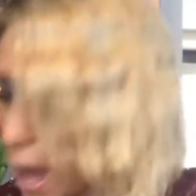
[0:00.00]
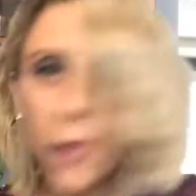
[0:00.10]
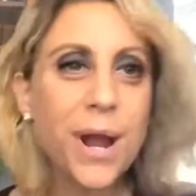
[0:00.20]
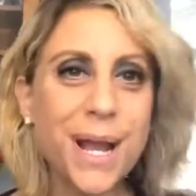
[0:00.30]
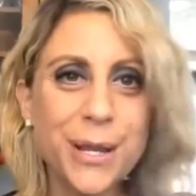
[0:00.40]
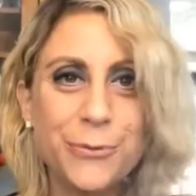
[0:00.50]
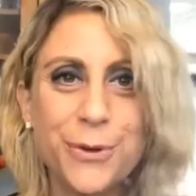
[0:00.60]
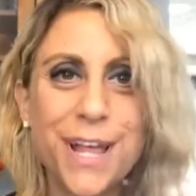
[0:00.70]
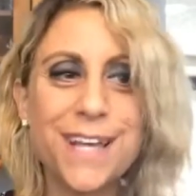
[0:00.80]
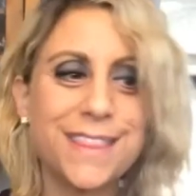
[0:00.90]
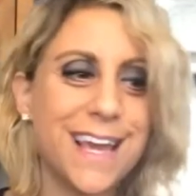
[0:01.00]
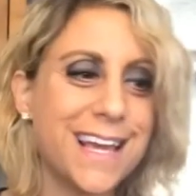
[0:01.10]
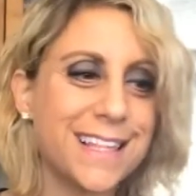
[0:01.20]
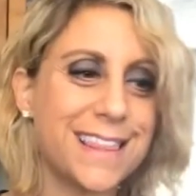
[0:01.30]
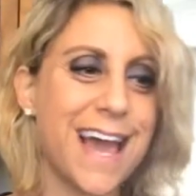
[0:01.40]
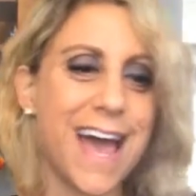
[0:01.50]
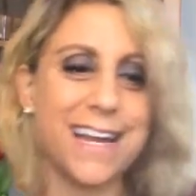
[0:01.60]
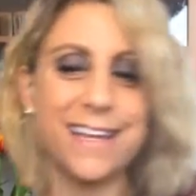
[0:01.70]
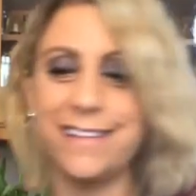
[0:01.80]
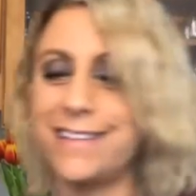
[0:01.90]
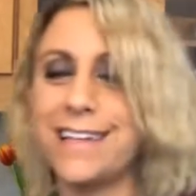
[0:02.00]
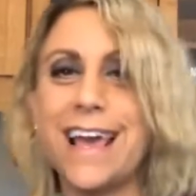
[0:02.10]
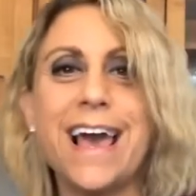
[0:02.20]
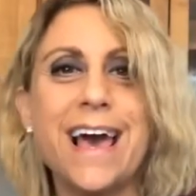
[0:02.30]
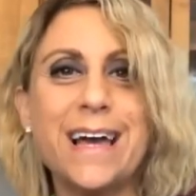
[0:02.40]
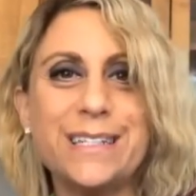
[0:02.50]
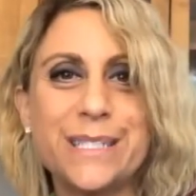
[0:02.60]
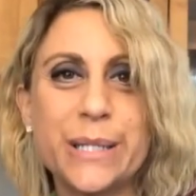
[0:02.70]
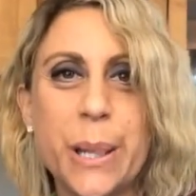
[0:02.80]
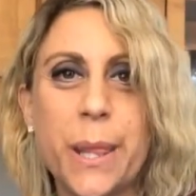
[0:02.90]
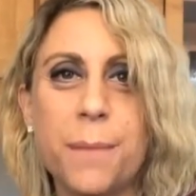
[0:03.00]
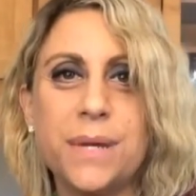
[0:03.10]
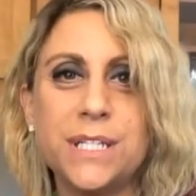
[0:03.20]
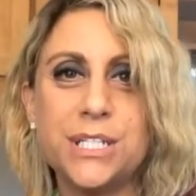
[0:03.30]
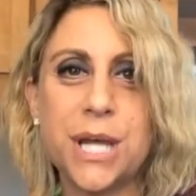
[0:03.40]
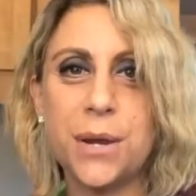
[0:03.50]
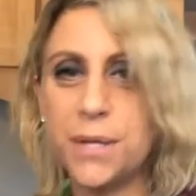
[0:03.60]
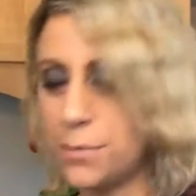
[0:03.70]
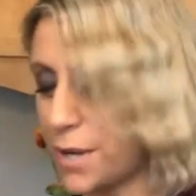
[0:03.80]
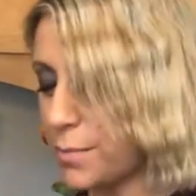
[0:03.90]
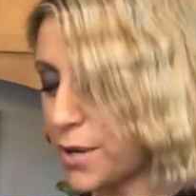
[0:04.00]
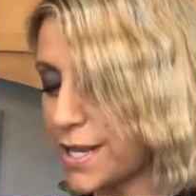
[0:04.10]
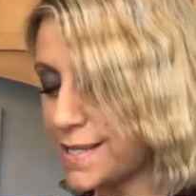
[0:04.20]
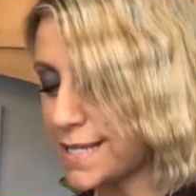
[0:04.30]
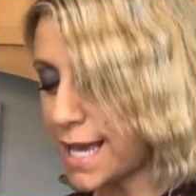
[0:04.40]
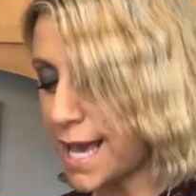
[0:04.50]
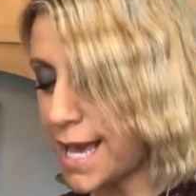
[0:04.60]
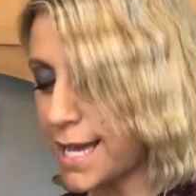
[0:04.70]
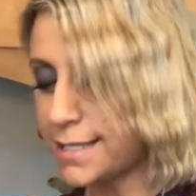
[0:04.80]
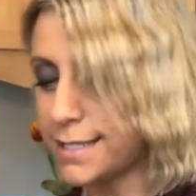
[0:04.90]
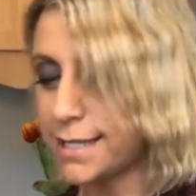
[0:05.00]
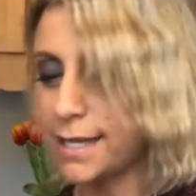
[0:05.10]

All right, well, I think that is it. Let me show you my bracelet.